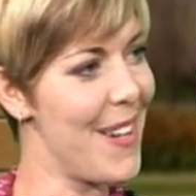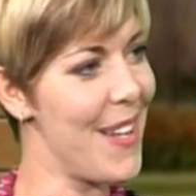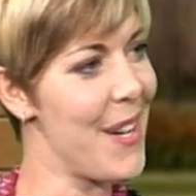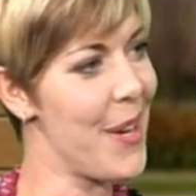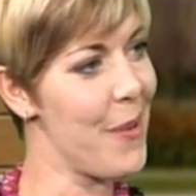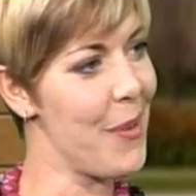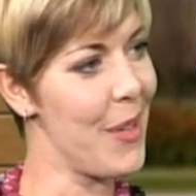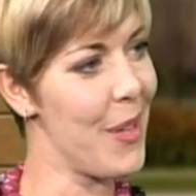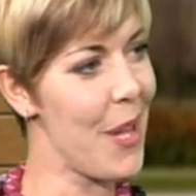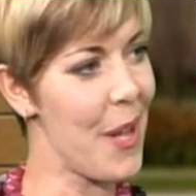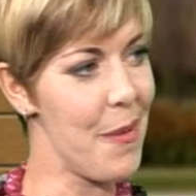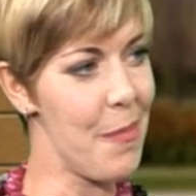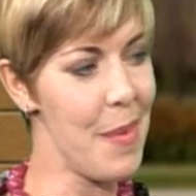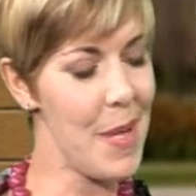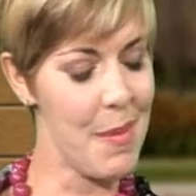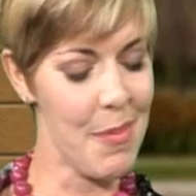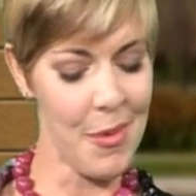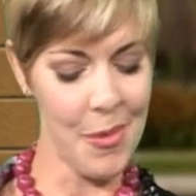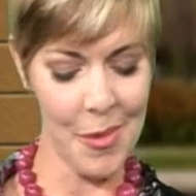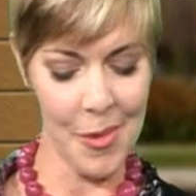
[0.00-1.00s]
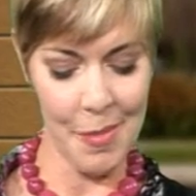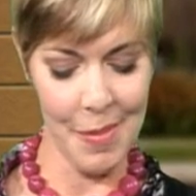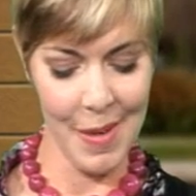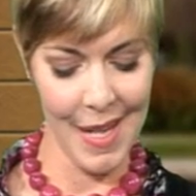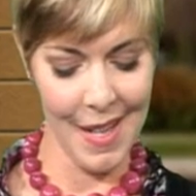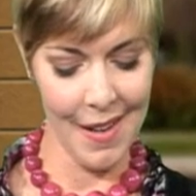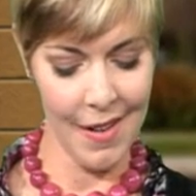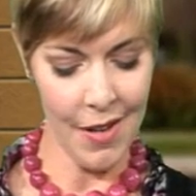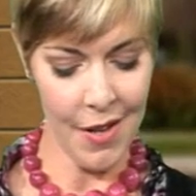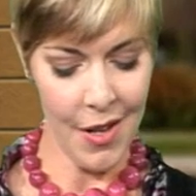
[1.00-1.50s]
And I know a lot of people will
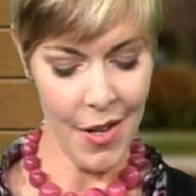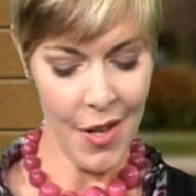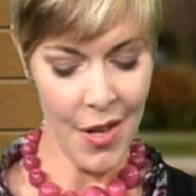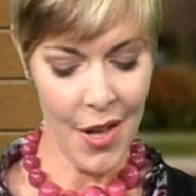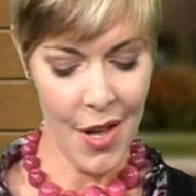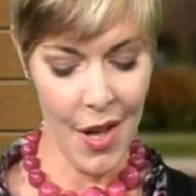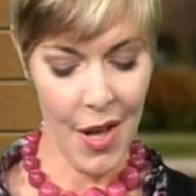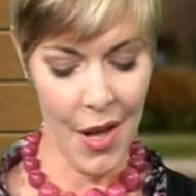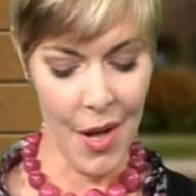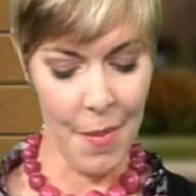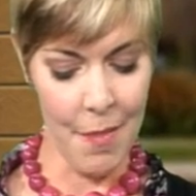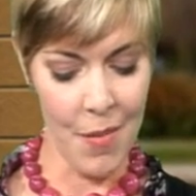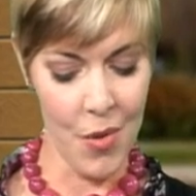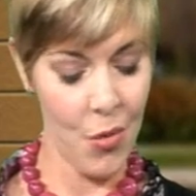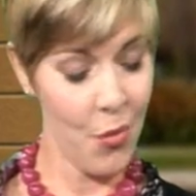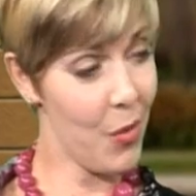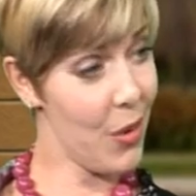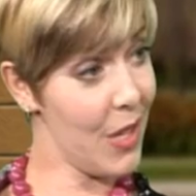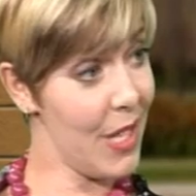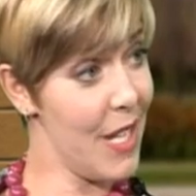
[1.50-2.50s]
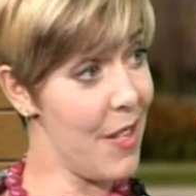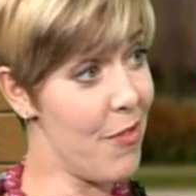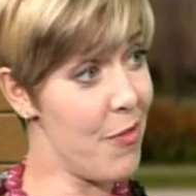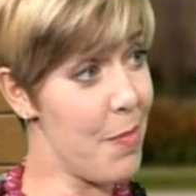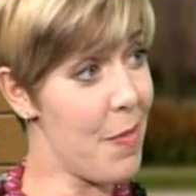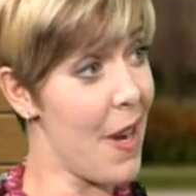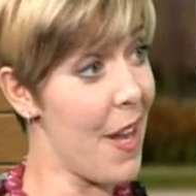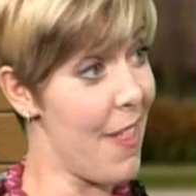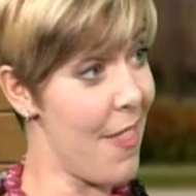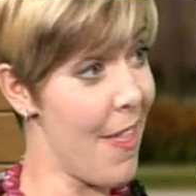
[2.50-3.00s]
be
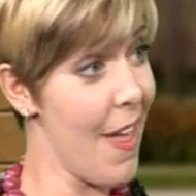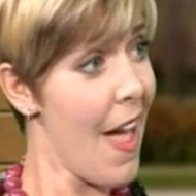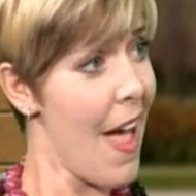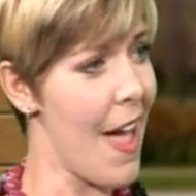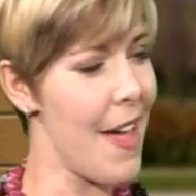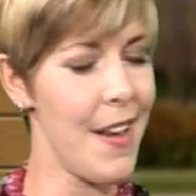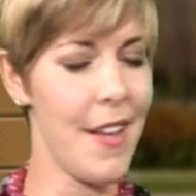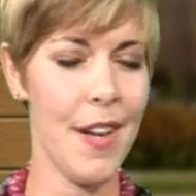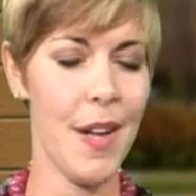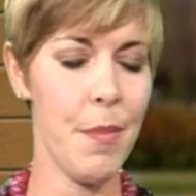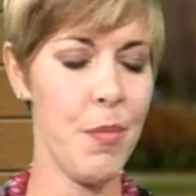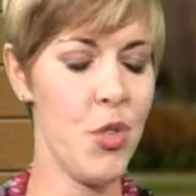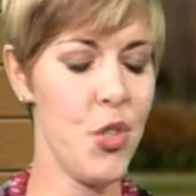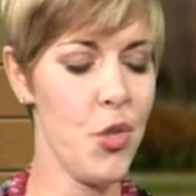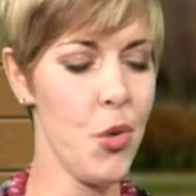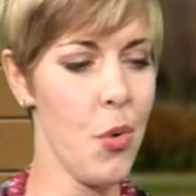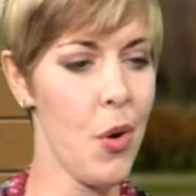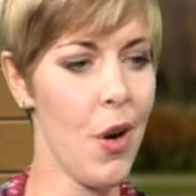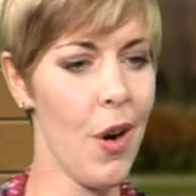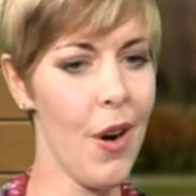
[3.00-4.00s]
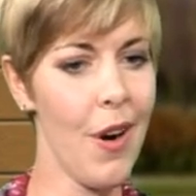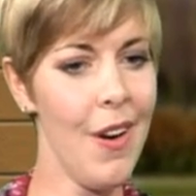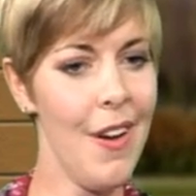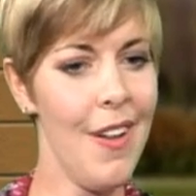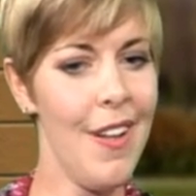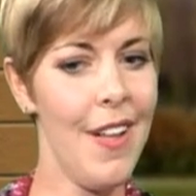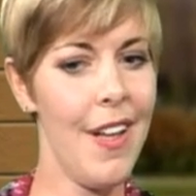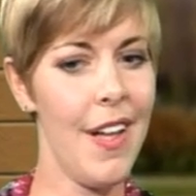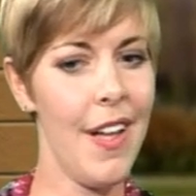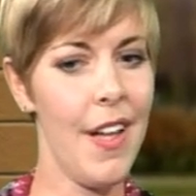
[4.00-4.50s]
relieved by that. And I'm sure
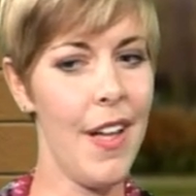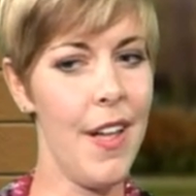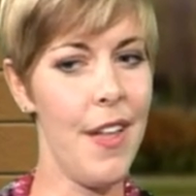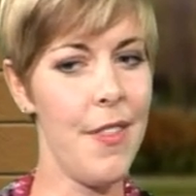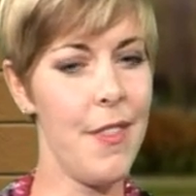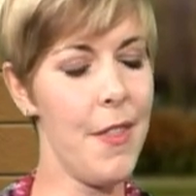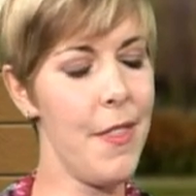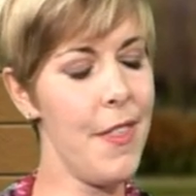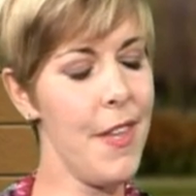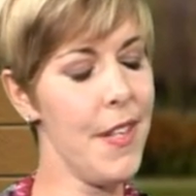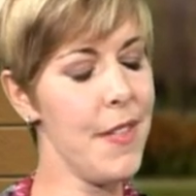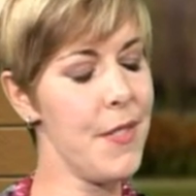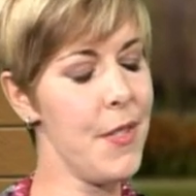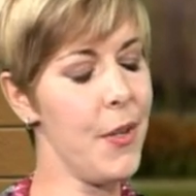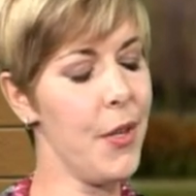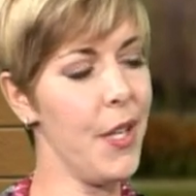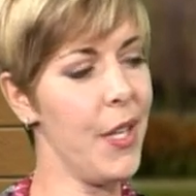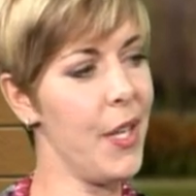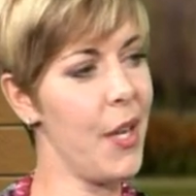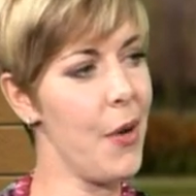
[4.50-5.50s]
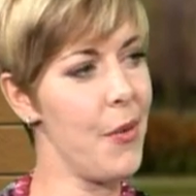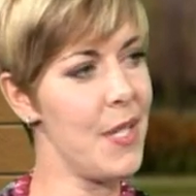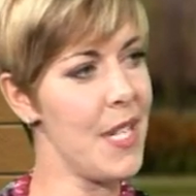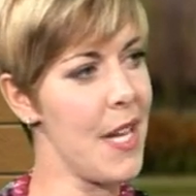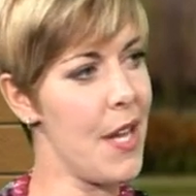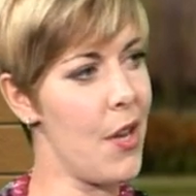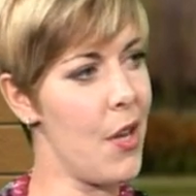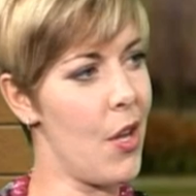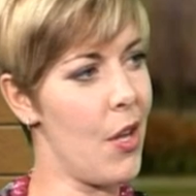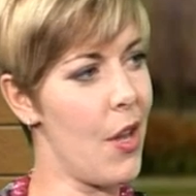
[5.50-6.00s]
the things that are going to go
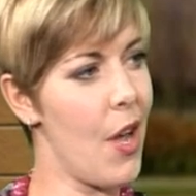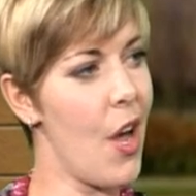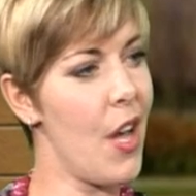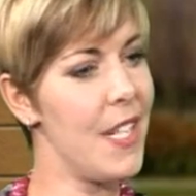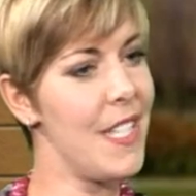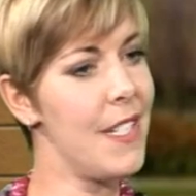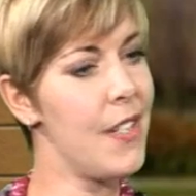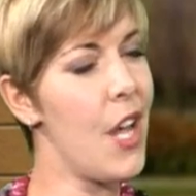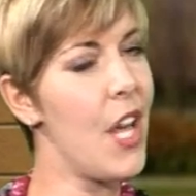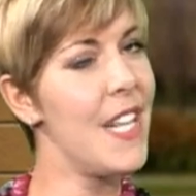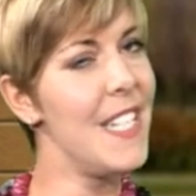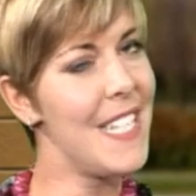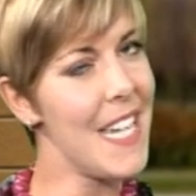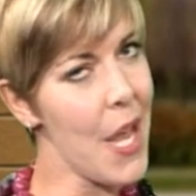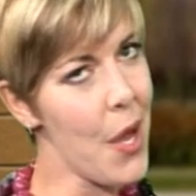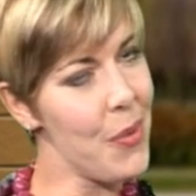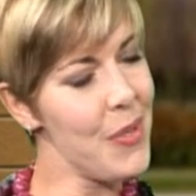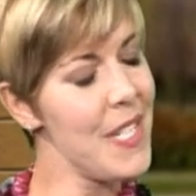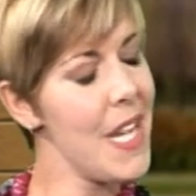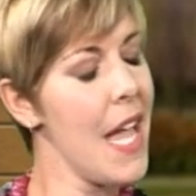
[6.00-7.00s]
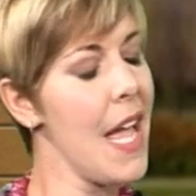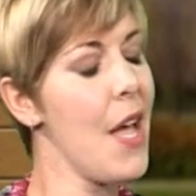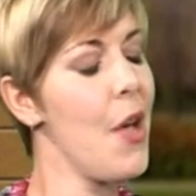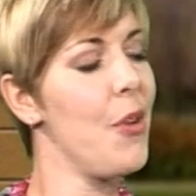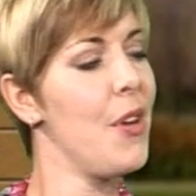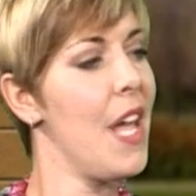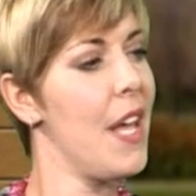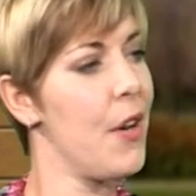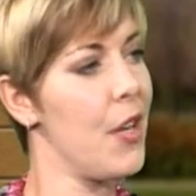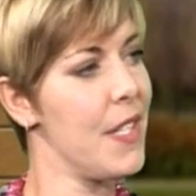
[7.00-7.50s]
down on
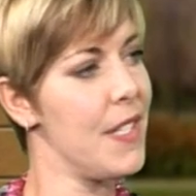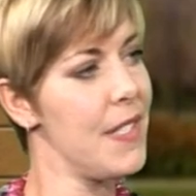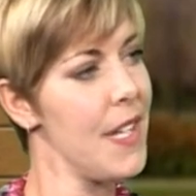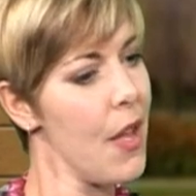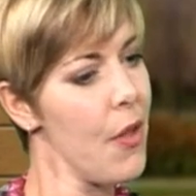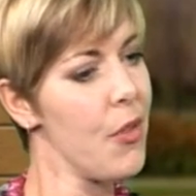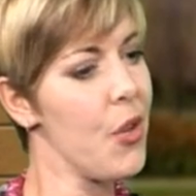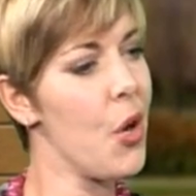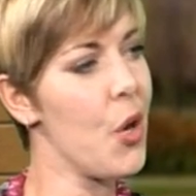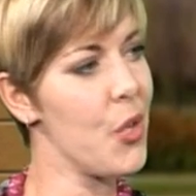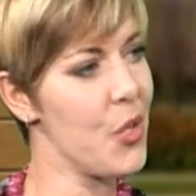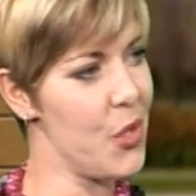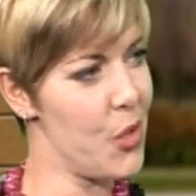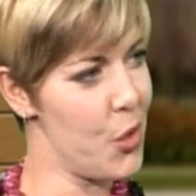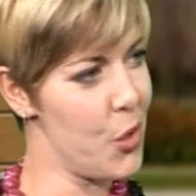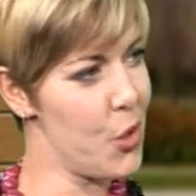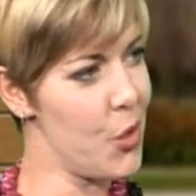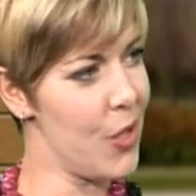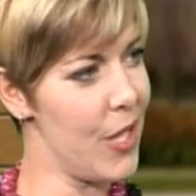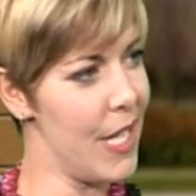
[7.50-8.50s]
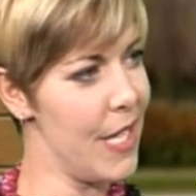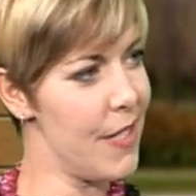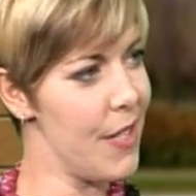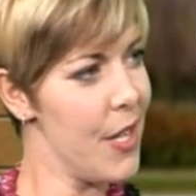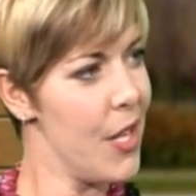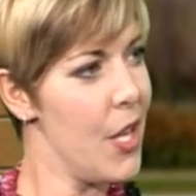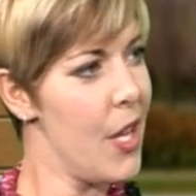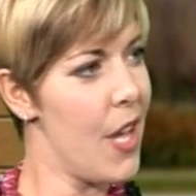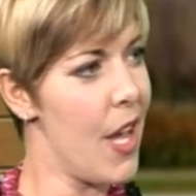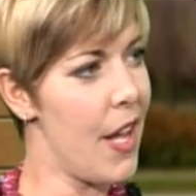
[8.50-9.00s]
downtown and on South Carson Street
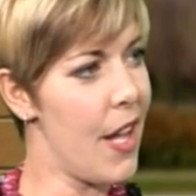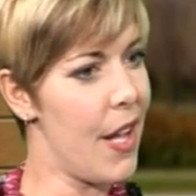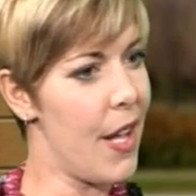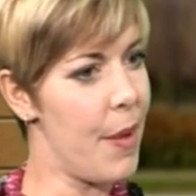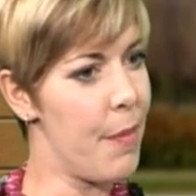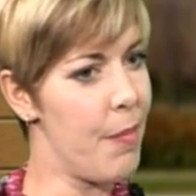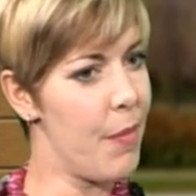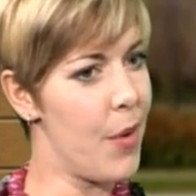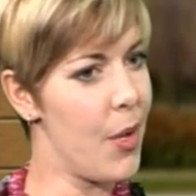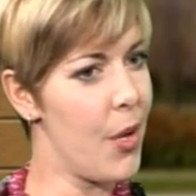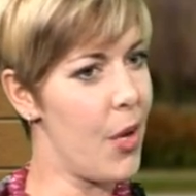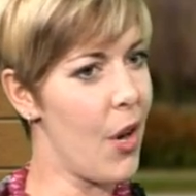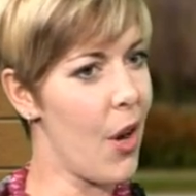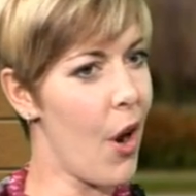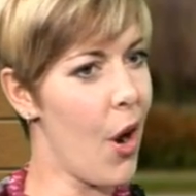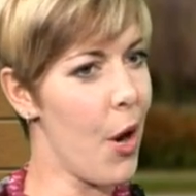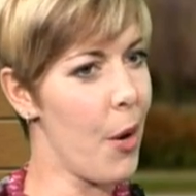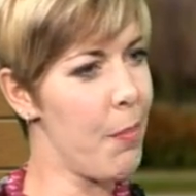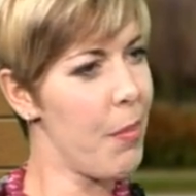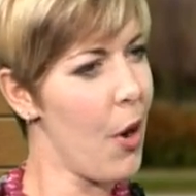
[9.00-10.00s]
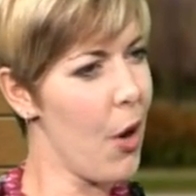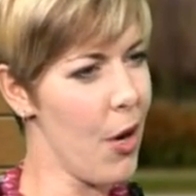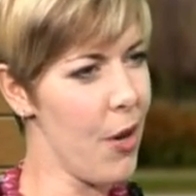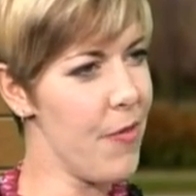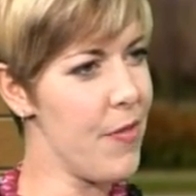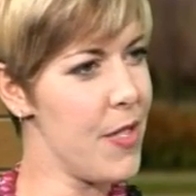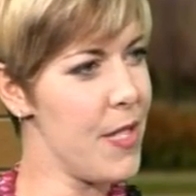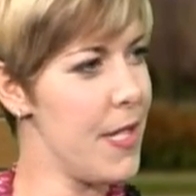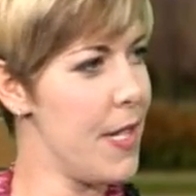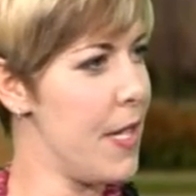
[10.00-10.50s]
are part
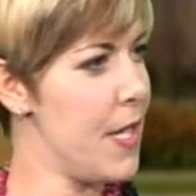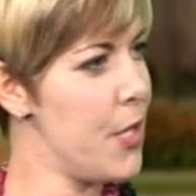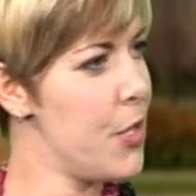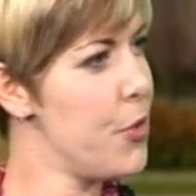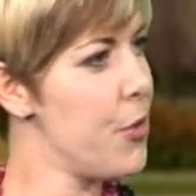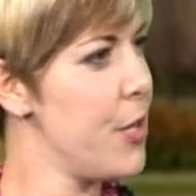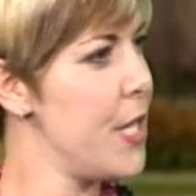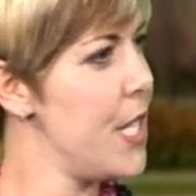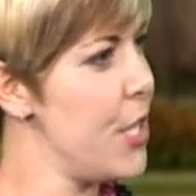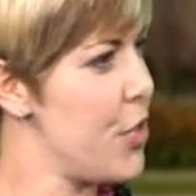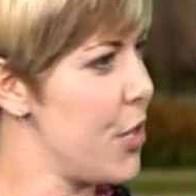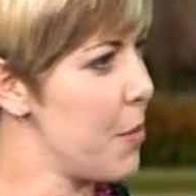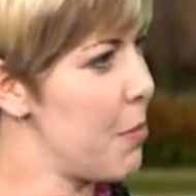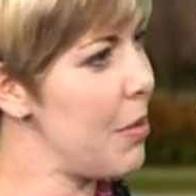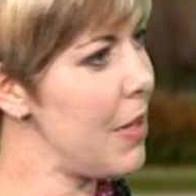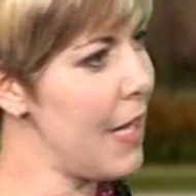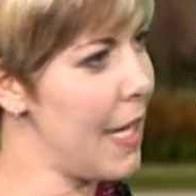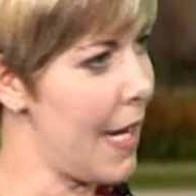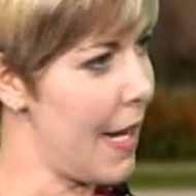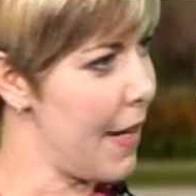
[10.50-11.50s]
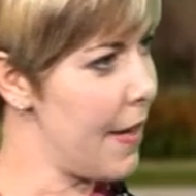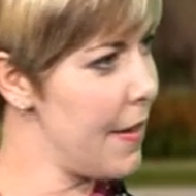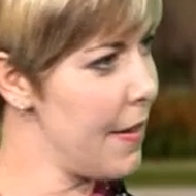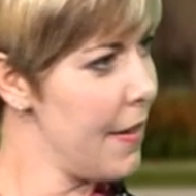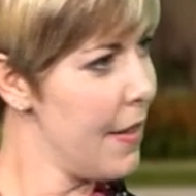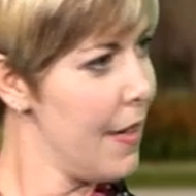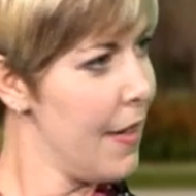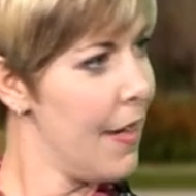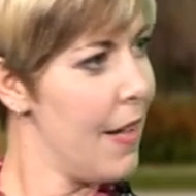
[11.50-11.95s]
of the city's strategic plan.